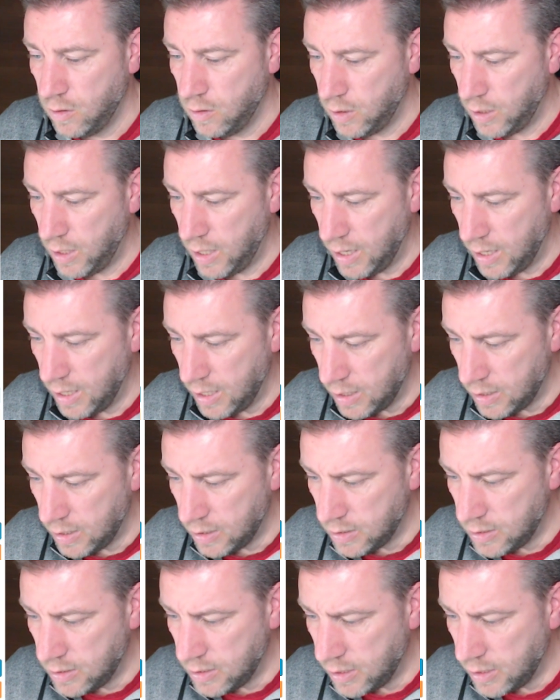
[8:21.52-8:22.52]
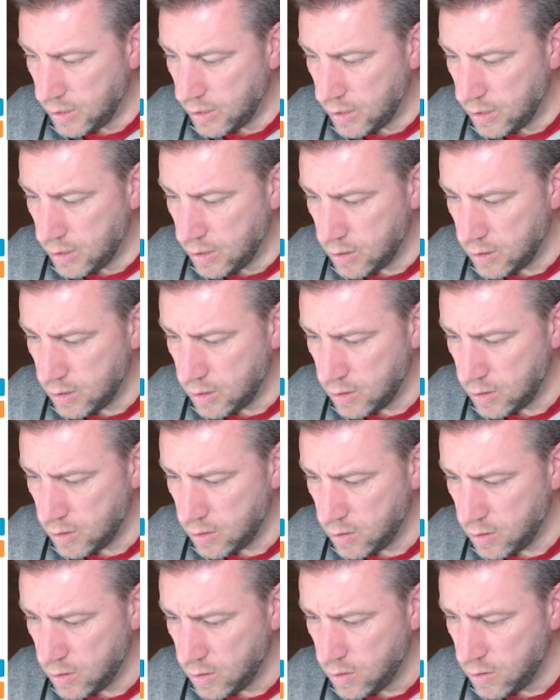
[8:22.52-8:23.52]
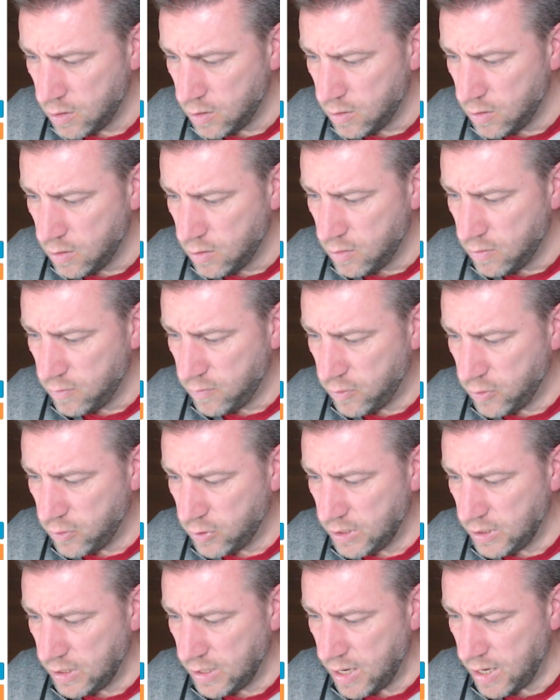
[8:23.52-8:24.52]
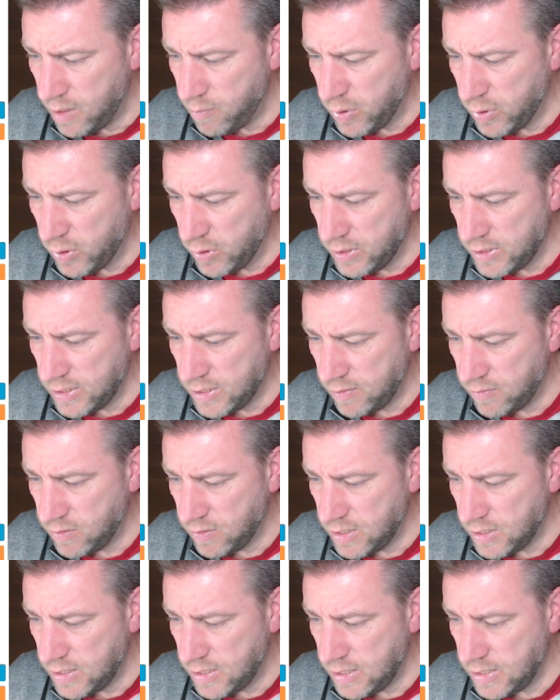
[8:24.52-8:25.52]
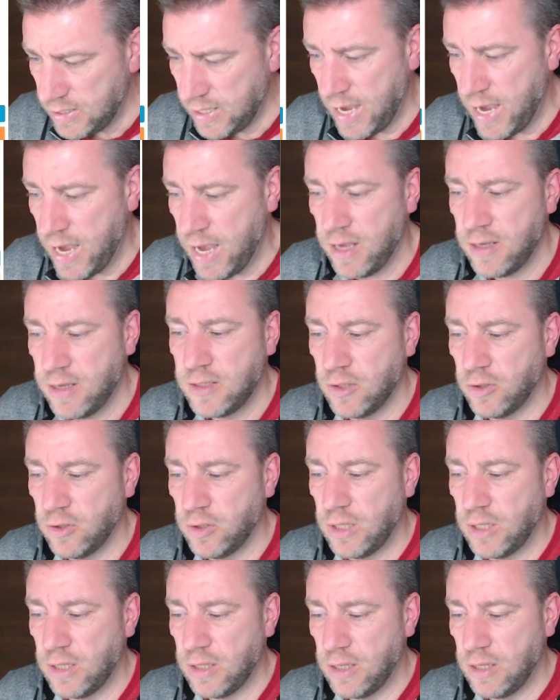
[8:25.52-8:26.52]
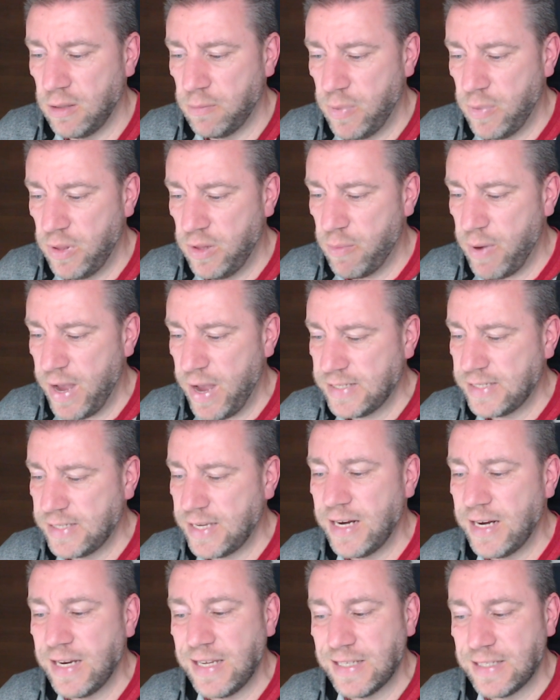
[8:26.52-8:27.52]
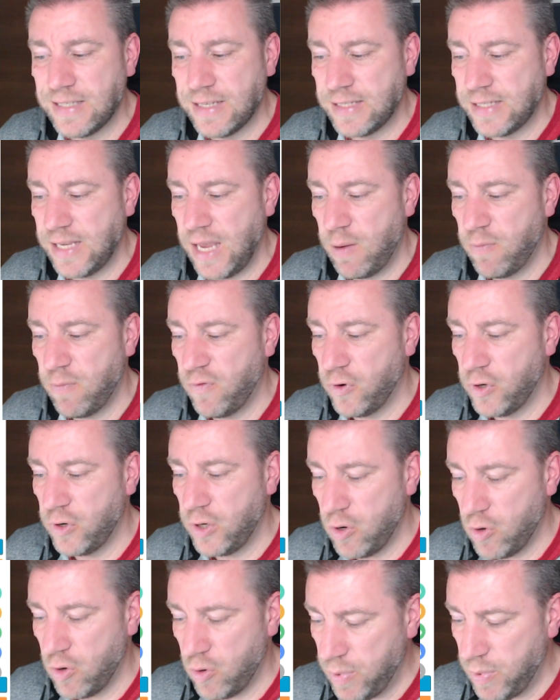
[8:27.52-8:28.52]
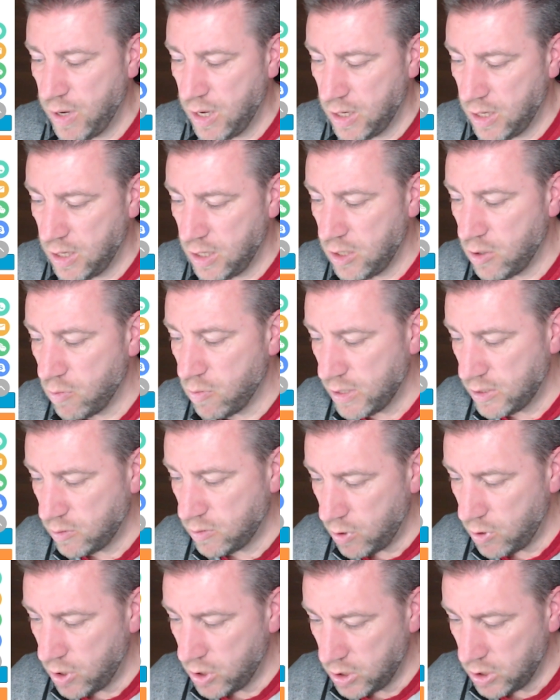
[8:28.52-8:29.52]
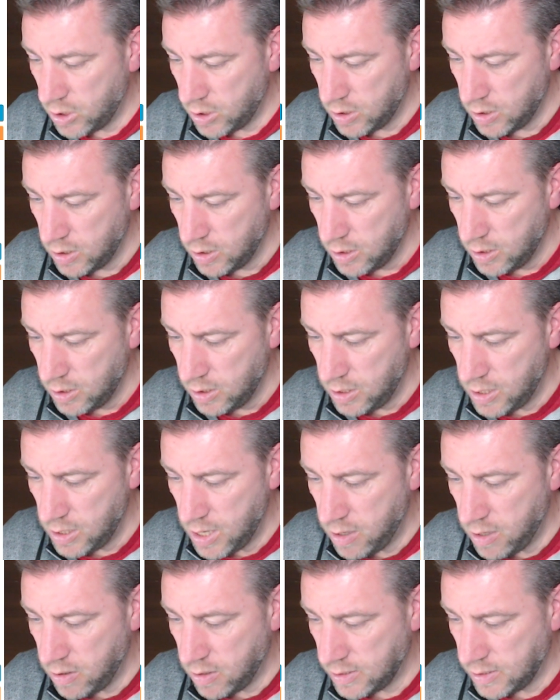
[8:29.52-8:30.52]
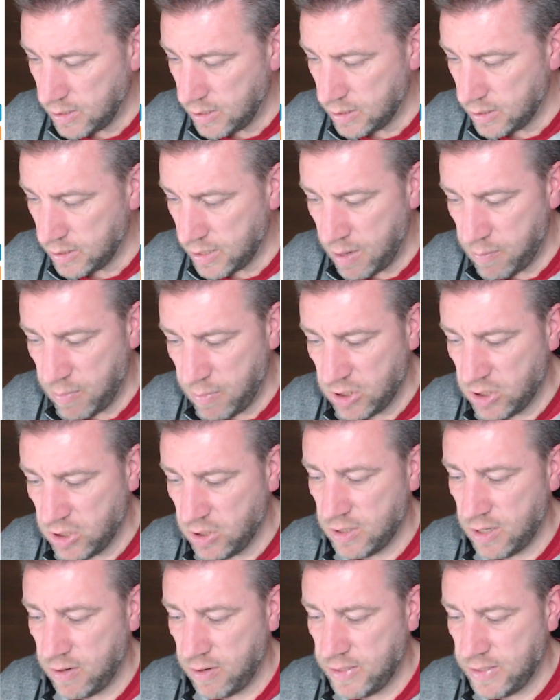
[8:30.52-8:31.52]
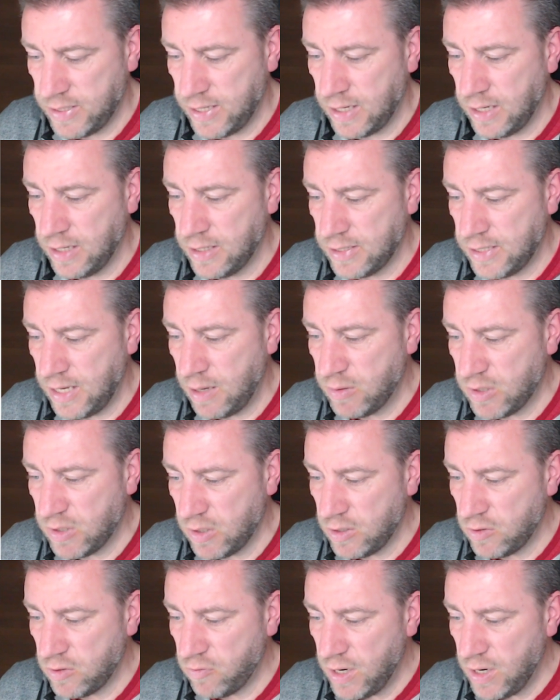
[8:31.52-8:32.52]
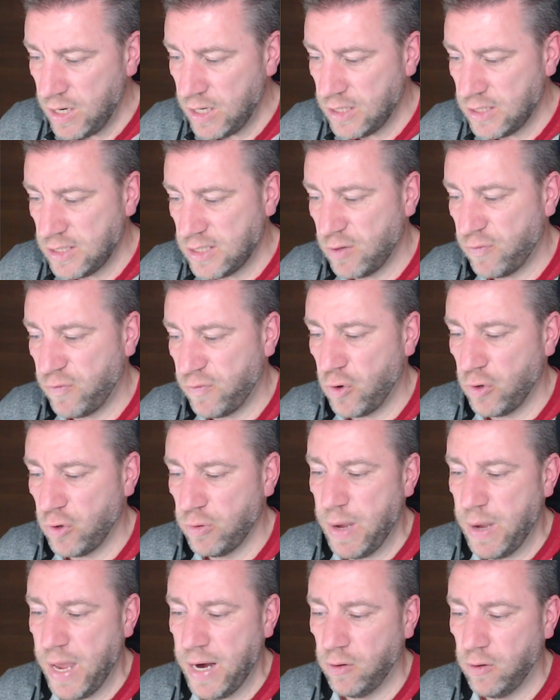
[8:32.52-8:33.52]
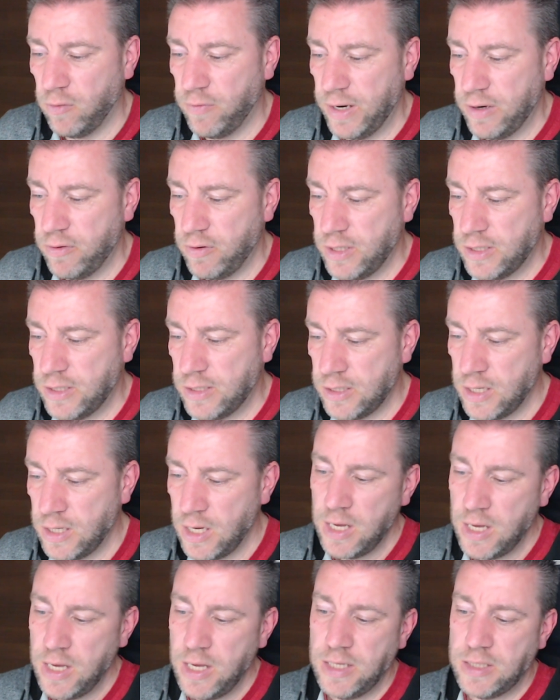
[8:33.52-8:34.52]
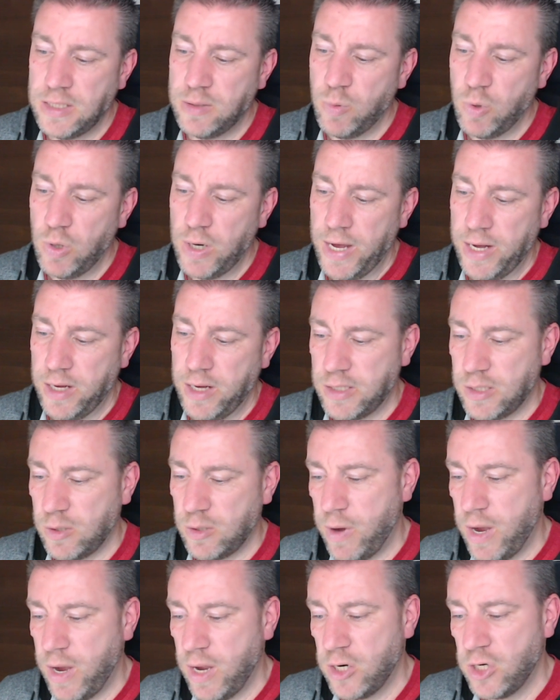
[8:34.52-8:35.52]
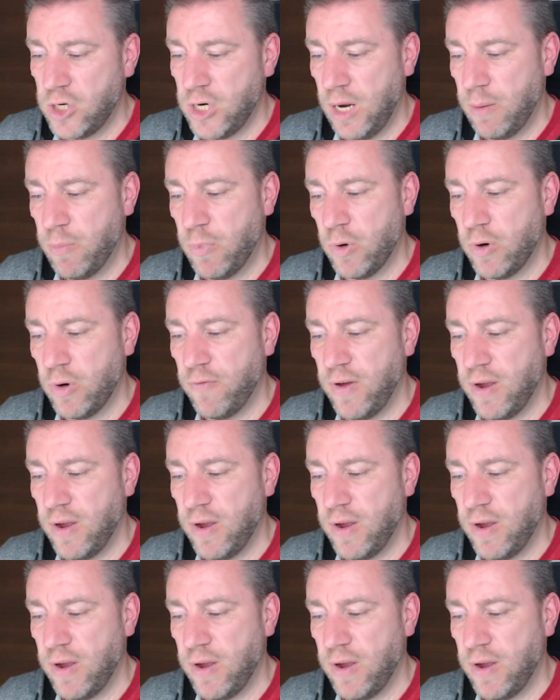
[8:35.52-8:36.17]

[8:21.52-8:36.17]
And 49.76, yeah, so the backside is the same for the European and the US version. Yeah, you can see the dimensions are exactly the same. So it's the front panel, whether it's more like a square shape or